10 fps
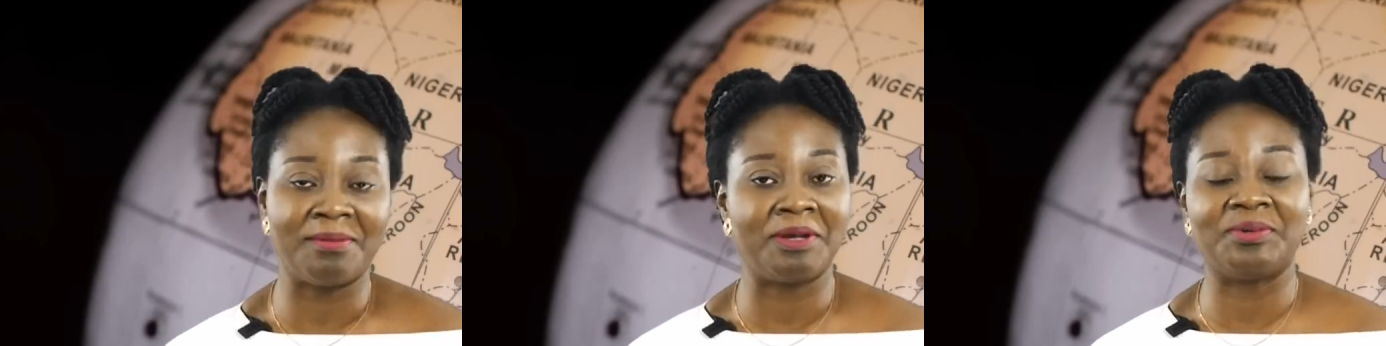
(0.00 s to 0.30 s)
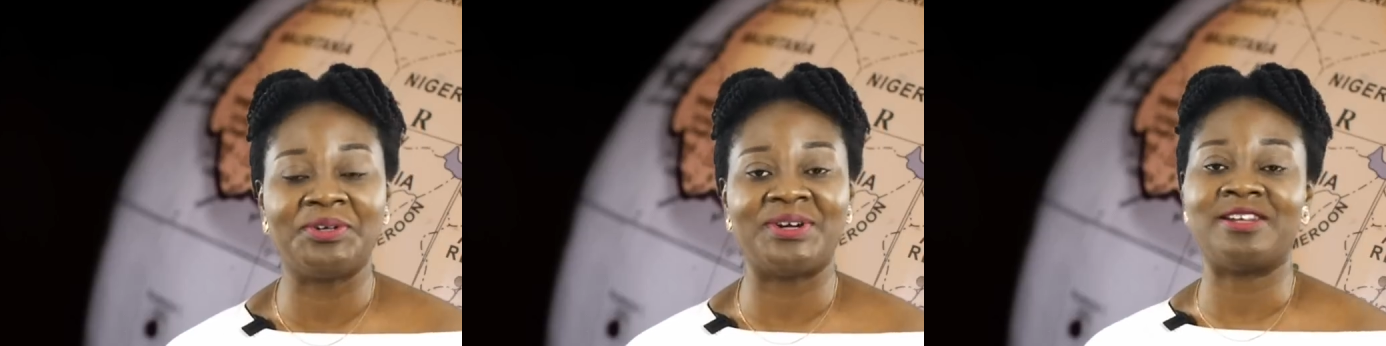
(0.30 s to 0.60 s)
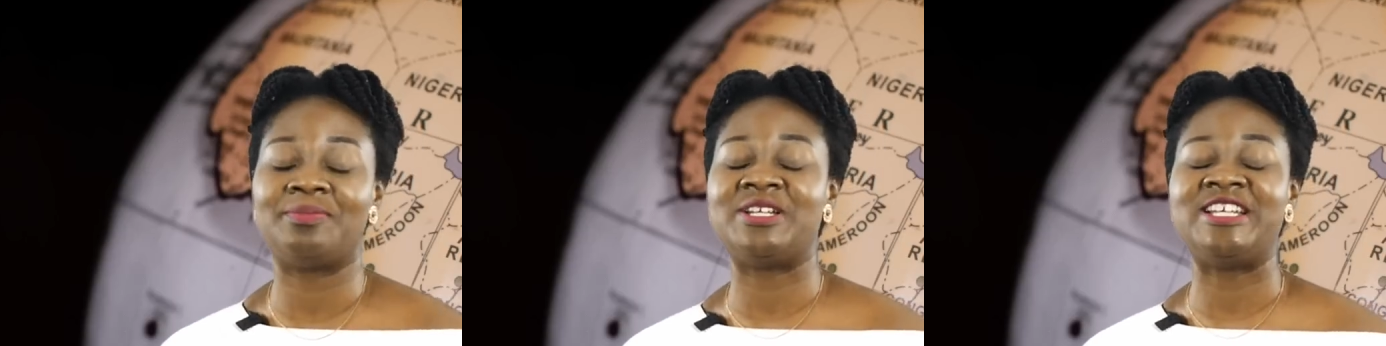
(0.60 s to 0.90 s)
I'm keeping it
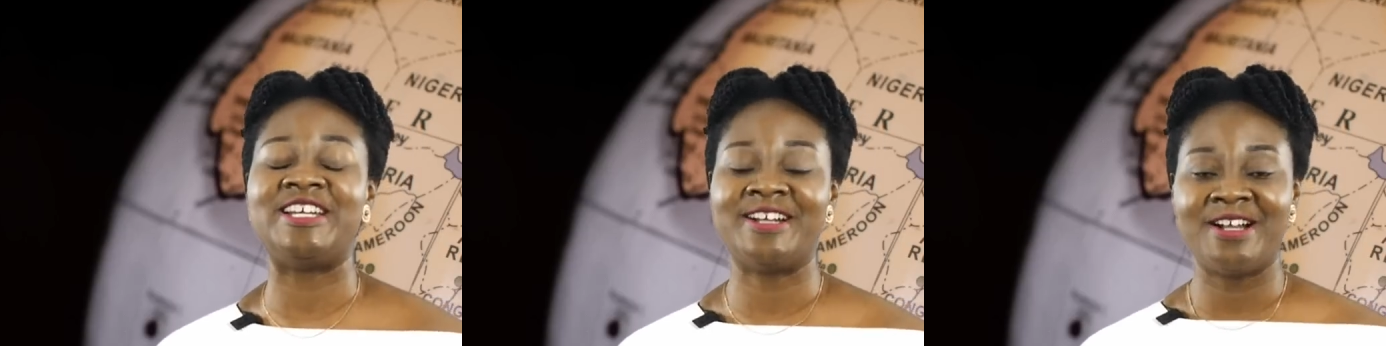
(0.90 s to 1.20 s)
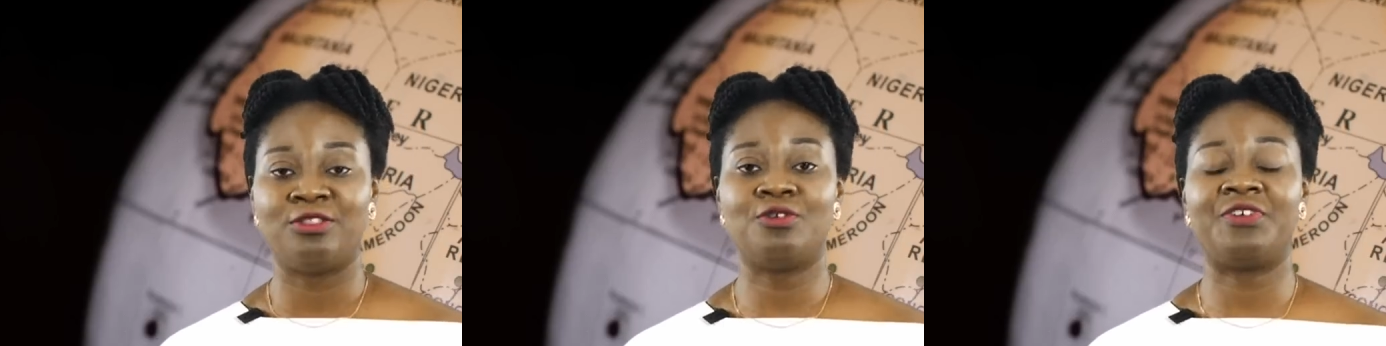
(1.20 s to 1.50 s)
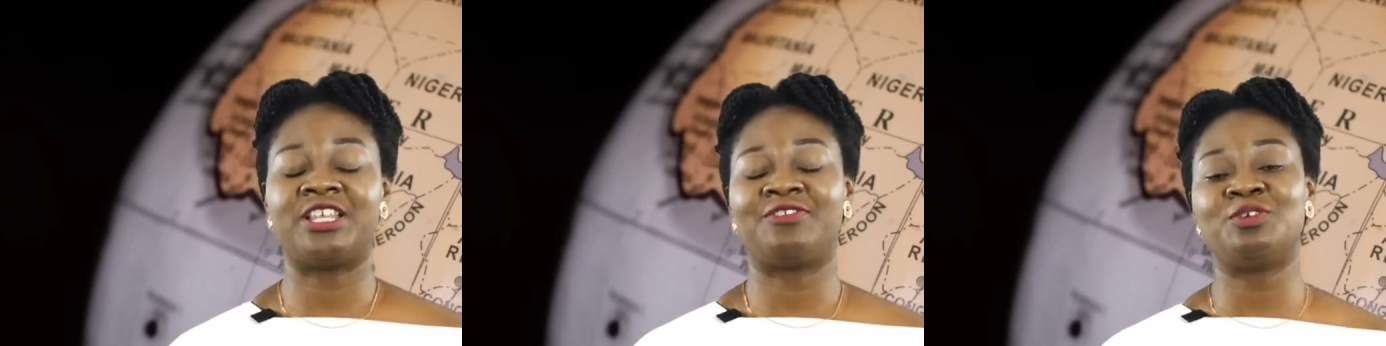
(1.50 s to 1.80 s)
right up in here. Don't
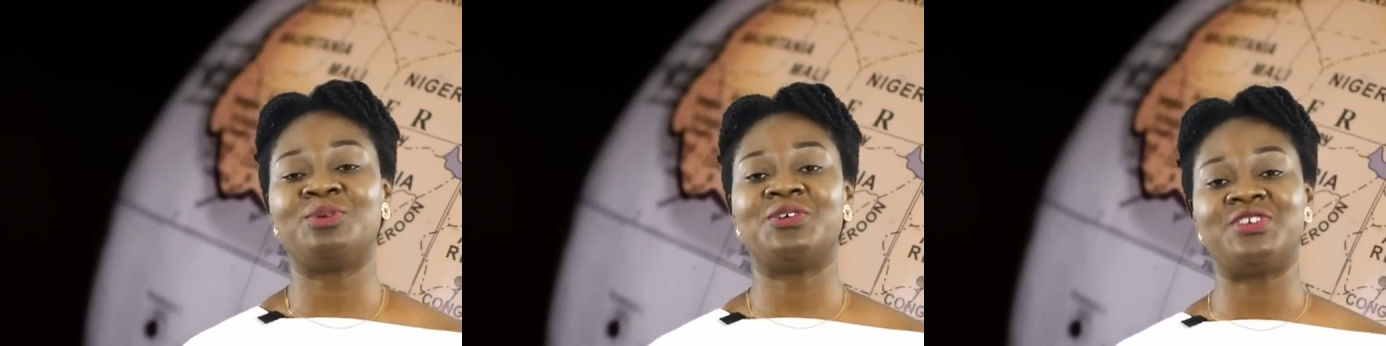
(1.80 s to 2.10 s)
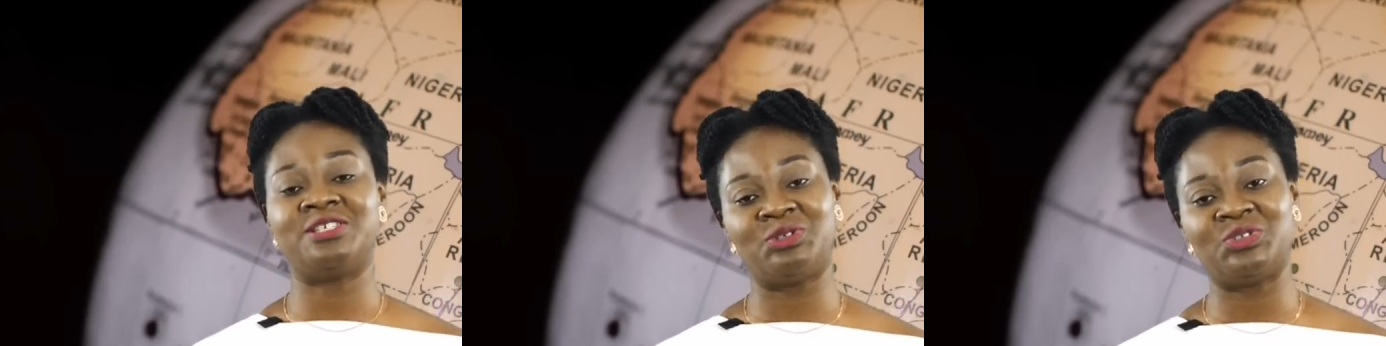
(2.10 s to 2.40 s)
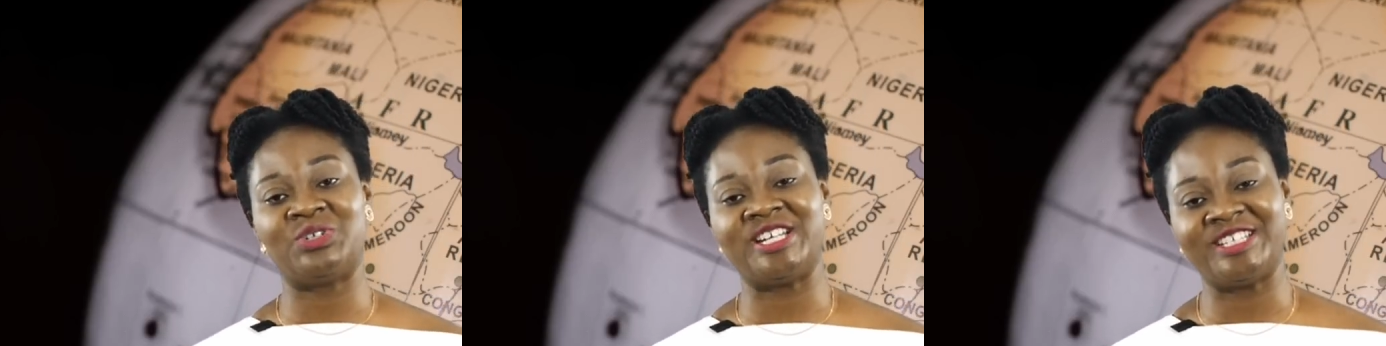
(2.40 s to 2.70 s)
forget to follow me on Facebook,
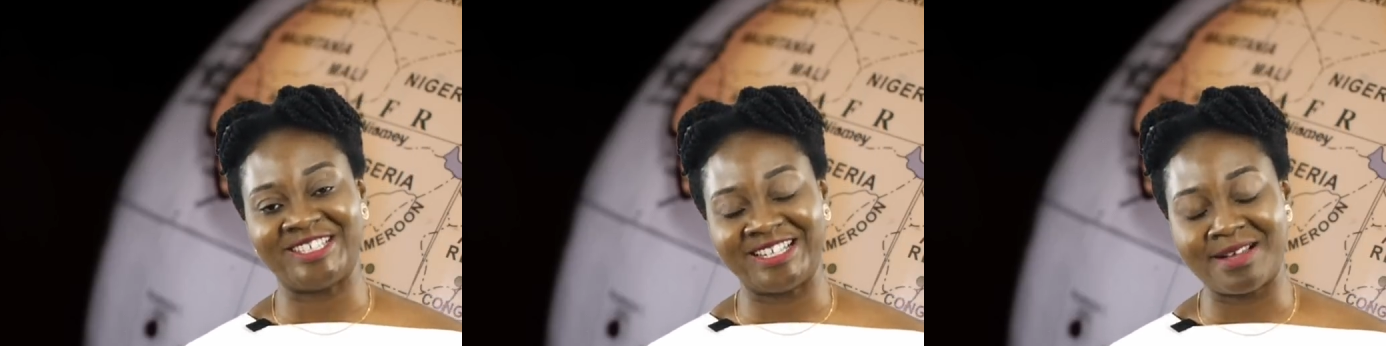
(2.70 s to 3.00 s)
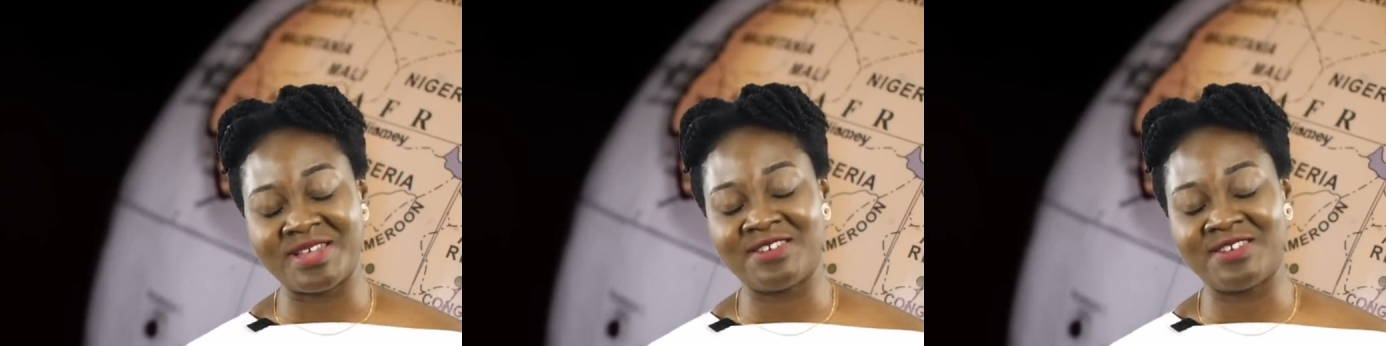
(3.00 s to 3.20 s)
Twitter, and Instagram.